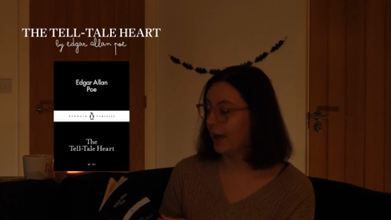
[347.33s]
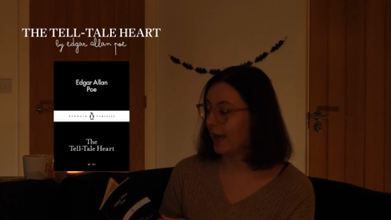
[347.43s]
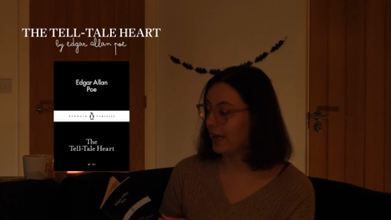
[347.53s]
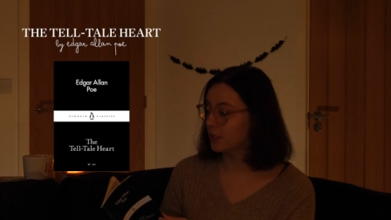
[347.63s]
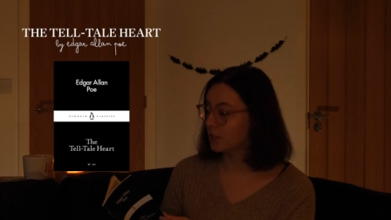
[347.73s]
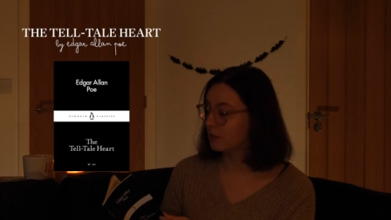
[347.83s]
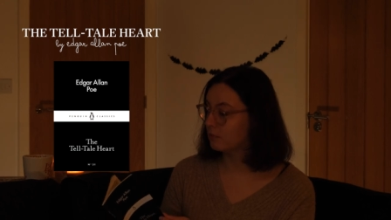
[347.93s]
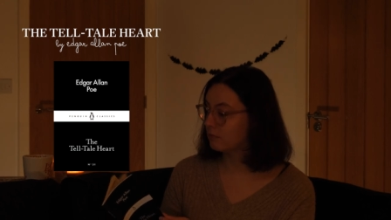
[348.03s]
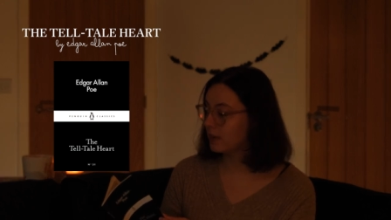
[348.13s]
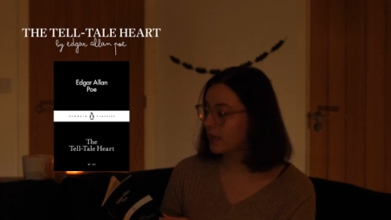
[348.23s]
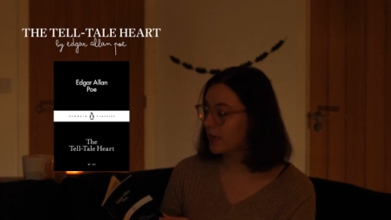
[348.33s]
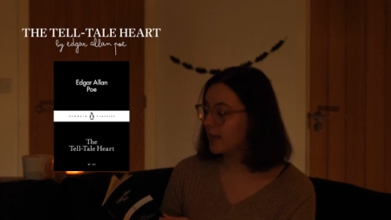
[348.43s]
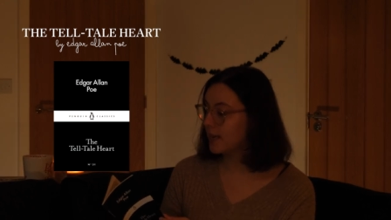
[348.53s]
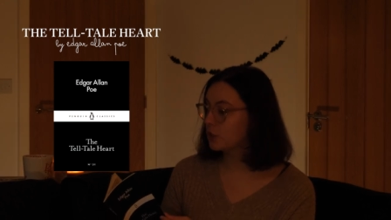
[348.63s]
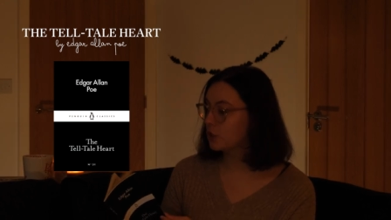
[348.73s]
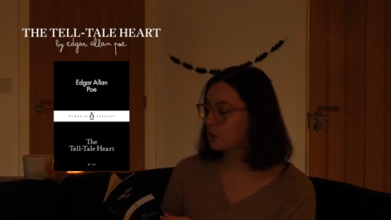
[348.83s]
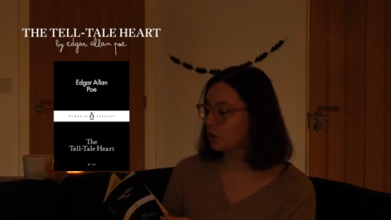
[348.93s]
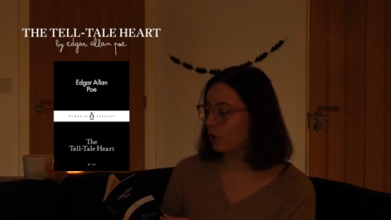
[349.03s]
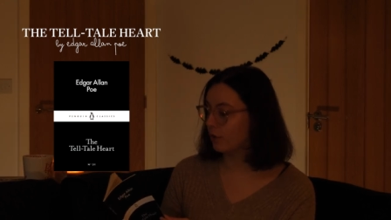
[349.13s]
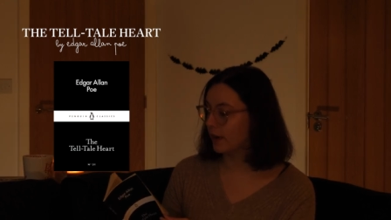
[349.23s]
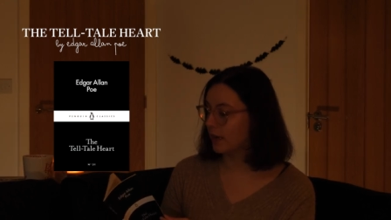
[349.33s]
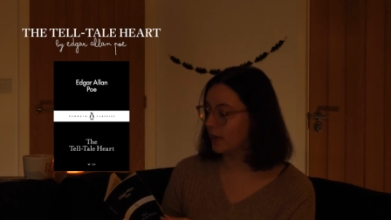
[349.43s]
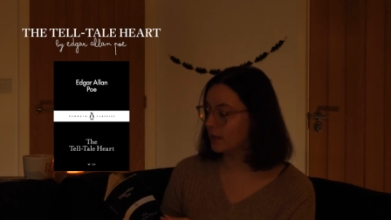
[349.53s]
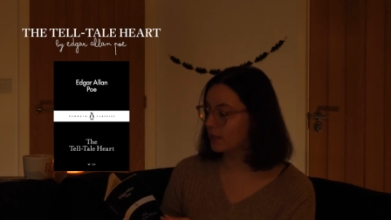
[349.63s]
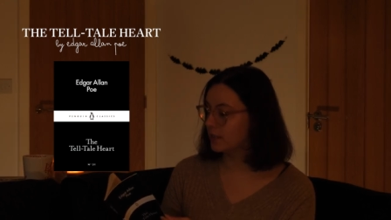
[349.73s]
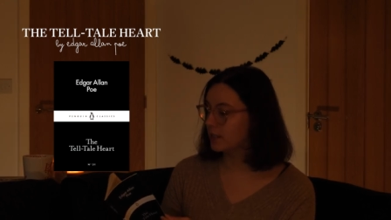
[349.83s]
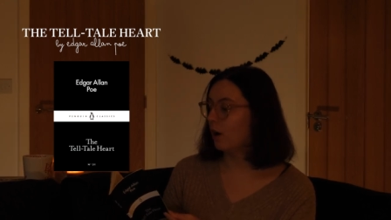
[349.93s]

It has three stories.